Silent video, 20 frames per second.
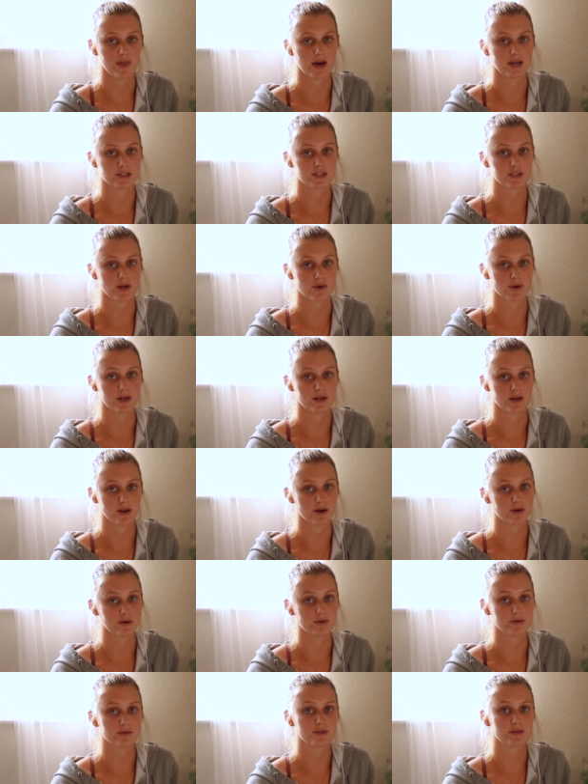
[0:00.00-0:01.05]
that's so it
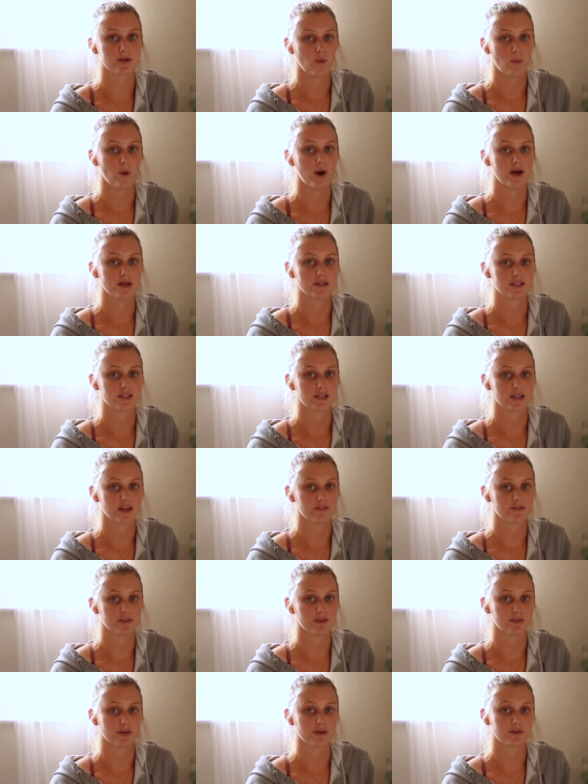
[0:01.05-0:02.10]
knows when to
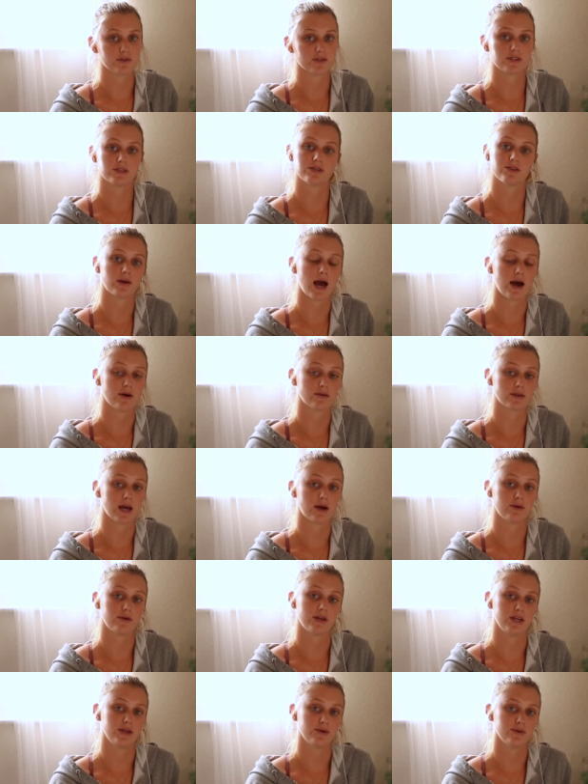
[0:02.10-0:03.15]
give you those
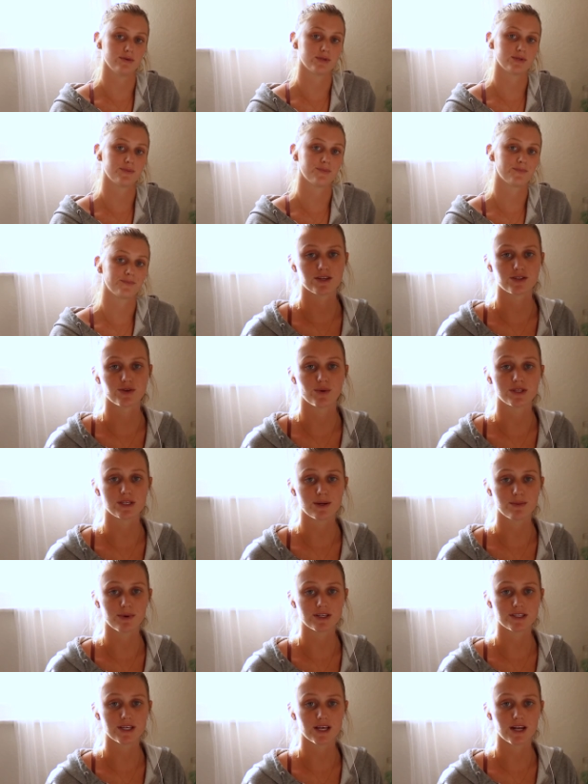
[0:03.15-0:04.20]
countdown cues. So once
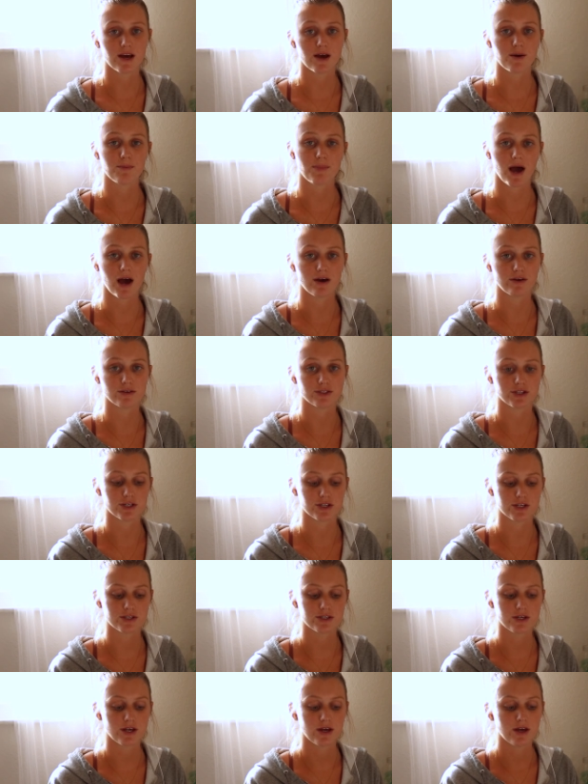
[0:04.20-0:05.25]
I'm all set up, I'll
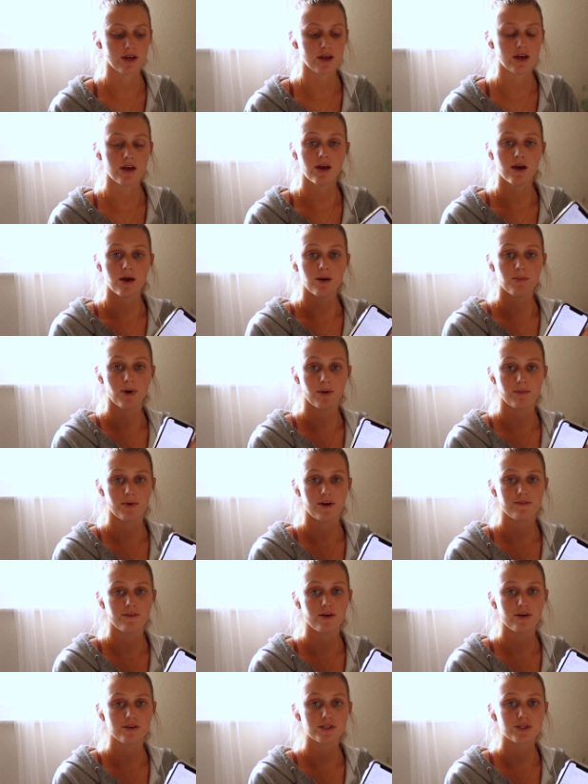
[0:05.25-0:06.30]
just put my
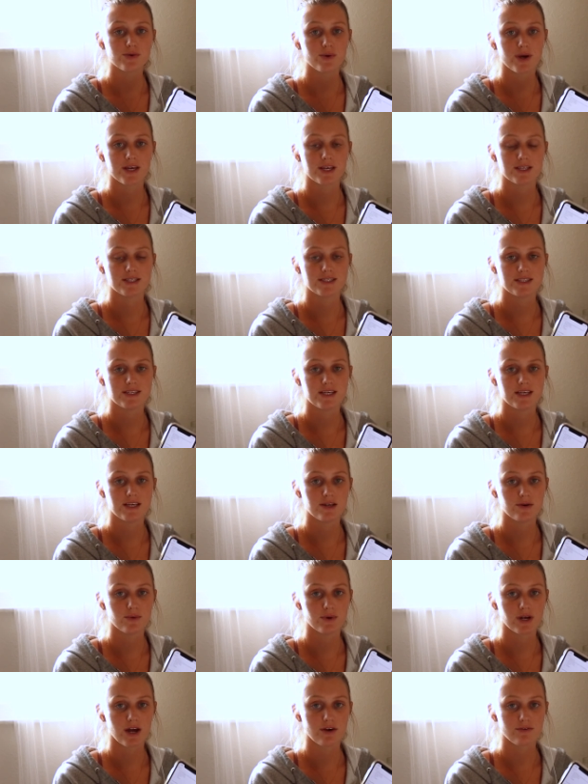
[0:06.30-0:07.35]
phone so I can
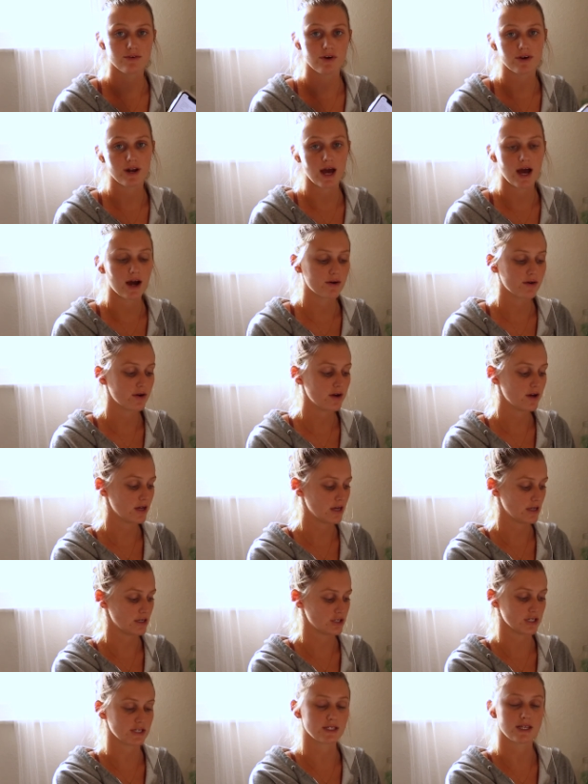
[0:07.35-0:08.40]
see what I wrote out,
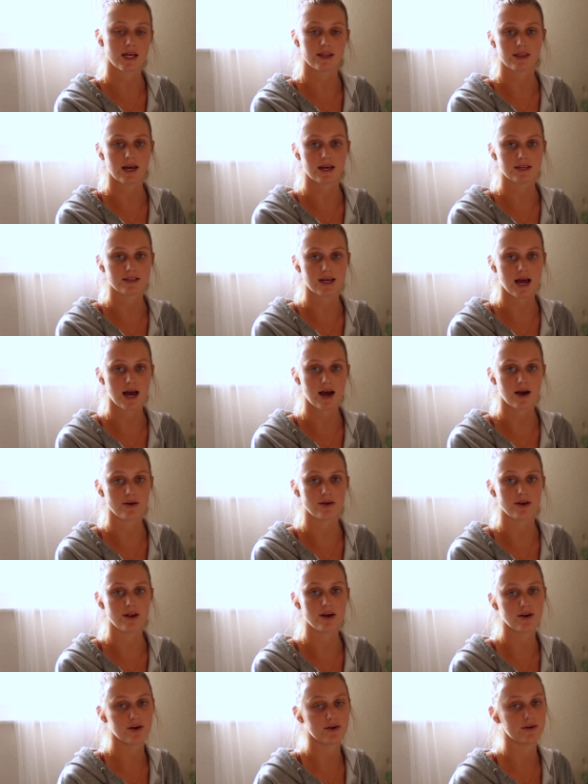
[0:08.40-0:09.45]
just set that
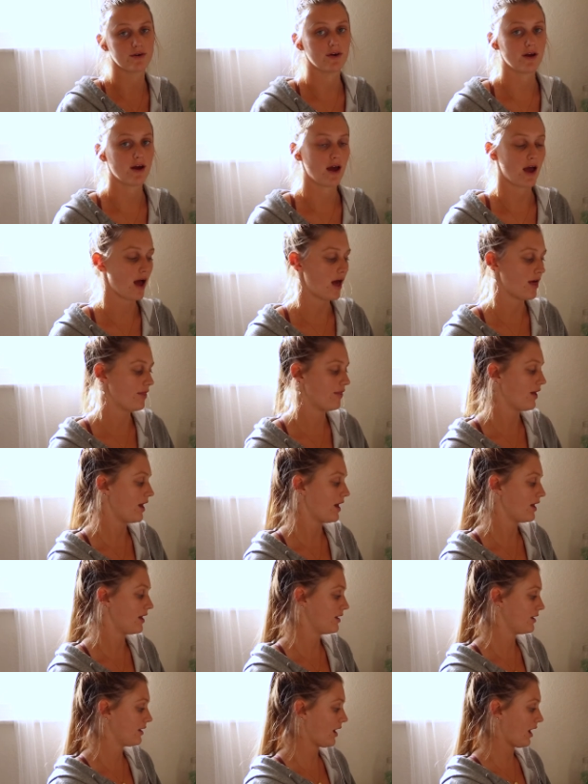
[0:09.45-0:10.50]
down, and
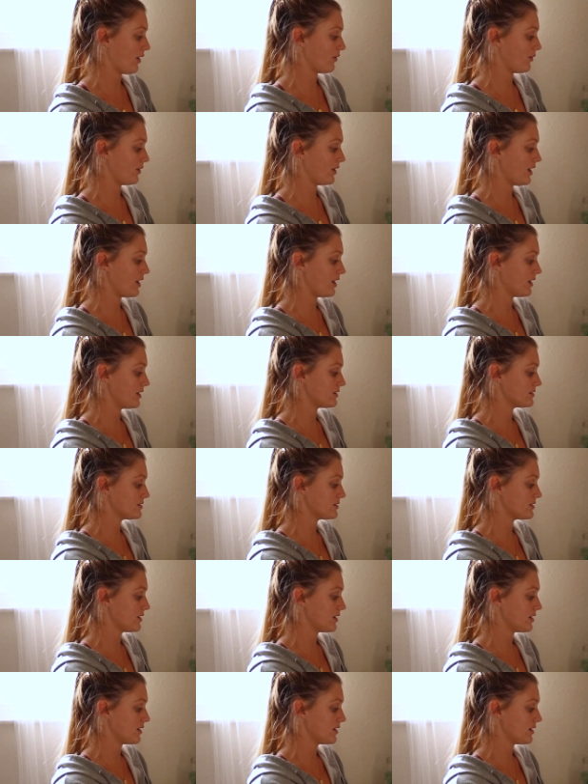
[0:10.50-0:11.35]
then I will hit